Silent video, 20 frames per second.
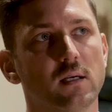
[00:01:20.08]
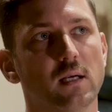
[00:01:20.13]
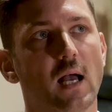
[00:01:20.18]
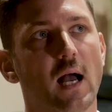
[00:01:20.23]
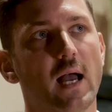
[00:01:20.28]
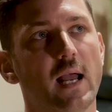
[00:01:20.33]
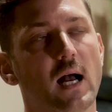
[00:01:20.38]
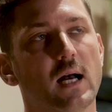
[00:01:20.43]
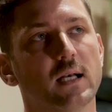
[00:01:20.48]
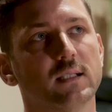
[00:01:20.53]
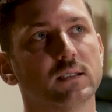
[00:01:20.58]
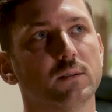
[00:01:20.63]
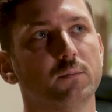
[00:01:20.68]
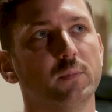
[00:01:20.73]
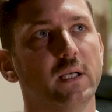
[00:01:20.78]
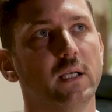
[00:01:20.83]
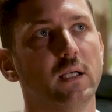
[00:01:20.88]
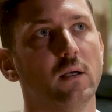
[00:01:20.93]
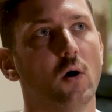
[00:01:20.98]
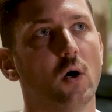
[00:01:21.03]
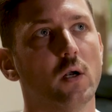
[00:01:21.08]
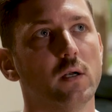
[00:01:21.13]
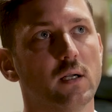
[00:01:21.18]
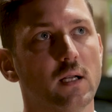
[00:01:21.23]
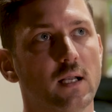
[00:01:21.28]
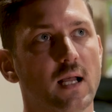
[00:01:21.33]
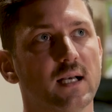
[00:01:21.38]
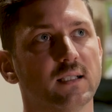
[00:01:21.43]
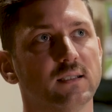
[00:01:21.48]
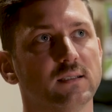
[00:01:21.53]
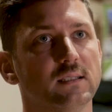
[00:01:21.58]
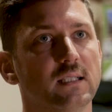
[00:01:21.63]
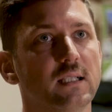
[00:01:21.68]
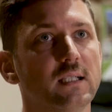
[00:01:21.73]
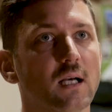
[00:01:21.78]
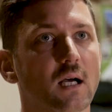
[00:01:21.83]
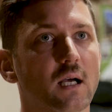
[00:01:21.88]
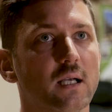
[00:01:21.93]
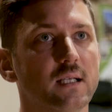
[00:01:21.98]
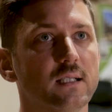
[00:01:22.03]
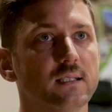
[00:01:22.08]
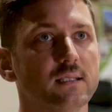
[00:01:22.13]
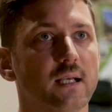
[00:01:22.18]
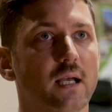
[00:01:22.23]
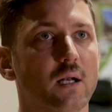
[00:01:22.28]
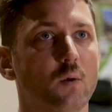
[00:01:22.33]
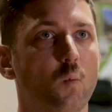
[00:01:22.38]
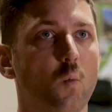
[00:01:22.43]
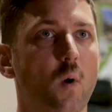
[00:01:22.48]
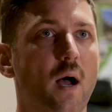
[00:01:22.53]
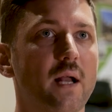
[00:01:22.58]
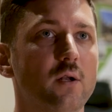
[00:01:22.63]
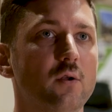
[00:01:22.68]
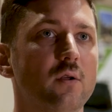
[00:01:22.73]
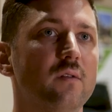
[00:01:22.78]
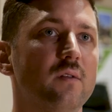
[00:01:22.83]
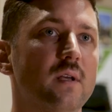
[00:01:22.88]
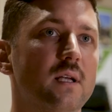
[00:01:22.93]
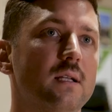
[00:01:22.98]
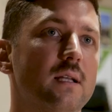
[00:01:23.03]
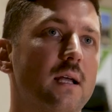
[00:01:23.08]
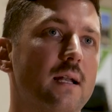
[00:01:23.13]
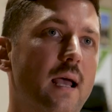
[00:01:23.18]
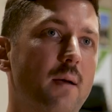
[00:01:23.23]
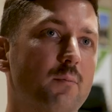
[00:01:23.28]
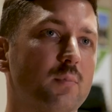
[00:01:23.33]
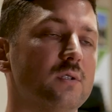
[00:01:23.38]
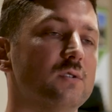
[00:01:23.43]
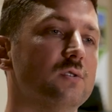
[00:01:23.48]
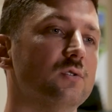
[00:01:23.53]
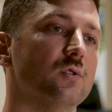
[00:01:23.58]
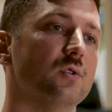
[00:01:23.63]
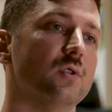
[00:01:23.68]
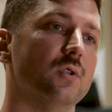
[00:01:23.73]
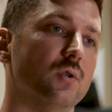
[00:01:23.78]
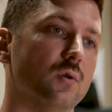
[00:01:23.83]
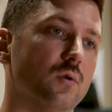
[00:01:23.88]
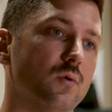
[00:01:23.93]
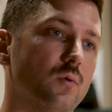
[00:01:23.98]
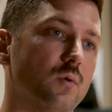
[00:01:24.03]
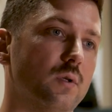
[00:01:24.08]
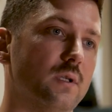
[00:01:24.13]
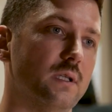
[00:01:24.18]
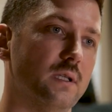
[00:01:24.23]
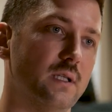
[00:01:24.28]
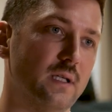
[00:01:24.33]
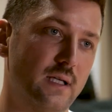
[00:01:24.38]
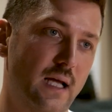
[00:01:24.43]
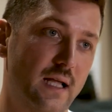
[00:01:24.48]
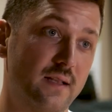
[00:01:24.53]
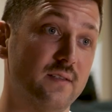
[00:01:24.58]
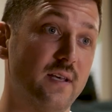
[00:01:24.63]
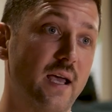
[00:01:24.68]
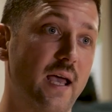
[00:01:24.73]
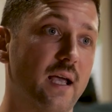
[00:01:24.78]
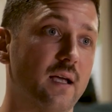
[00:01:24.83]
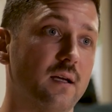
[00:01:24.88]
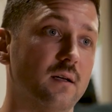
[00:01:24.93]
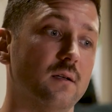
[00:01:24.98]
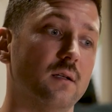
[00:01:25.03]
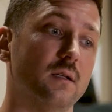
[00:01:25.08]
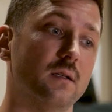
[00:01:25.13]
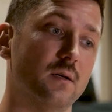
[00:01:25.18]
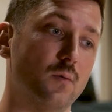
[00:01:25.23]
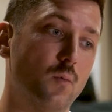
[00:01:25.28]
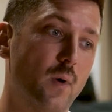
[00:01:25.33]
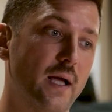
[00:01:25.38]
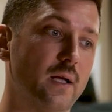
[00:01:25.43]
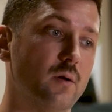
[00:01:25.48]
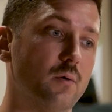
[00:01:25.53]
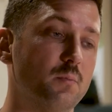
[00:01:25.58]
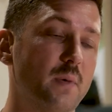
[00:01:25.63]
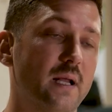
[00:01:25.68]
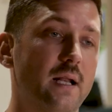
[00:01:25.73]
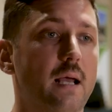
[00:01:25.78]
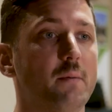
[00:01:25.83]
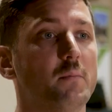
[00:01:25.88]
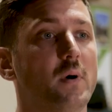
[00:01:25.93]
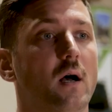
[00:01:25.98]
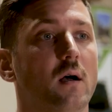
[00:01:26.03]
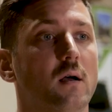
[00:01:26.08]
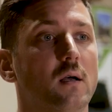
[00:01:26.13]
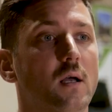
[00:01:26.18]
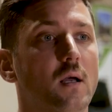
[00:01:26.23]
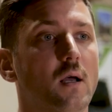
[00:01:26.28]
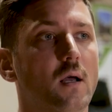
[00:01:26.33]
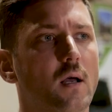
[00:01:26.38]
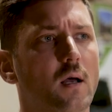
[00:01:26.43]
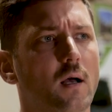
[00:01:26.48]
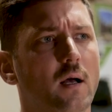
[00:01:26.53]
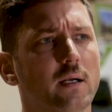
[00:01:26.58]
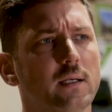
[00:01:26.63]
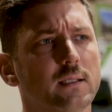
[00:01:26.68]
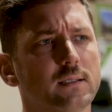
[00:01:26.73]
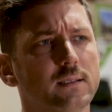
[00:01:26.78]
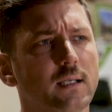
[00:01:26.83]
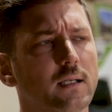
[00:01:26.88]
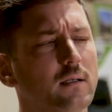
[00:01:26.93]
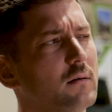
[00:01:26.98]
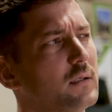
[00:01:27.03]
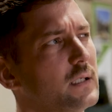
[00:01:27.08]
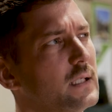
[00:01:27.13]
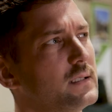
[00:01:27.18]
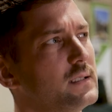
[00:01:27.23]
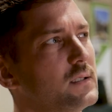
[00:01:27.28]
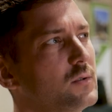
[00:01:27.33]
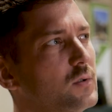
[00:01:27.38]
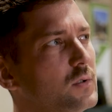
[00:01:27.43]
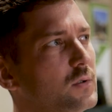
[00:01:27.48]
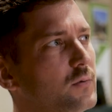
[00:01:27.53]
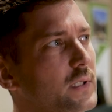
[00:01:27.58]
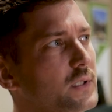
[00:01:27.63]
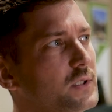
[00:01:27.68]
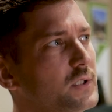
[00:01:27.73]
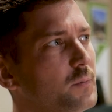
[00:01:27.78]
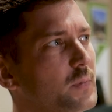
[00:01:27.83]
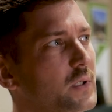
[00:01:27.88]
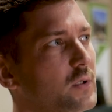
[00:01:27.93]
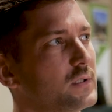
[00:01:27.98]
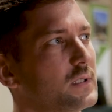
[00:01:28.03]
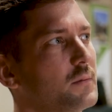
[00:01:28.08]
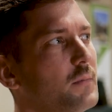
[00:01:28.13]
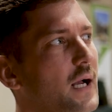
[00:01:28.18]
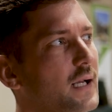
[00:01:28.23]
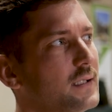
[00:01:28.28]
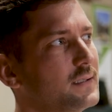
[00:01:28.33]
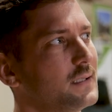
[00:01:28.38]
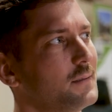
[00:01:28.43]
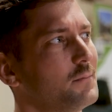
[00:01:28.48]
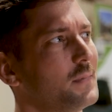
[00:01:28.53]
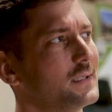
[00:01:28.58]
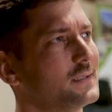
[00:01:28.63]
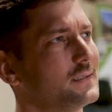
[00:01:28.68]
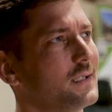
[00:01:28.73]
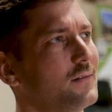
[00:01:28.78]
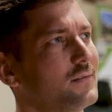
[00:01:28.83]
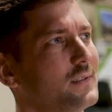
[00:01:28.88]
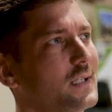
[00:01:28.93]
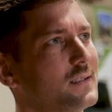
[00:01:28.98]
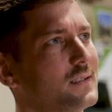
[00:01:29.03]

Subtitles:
The guy asked me on the last dinner, he said, "Why do you think that happens to you, the attack, the way you met Emma?" And I said, "Oh, that's a good question, because I'm asking myself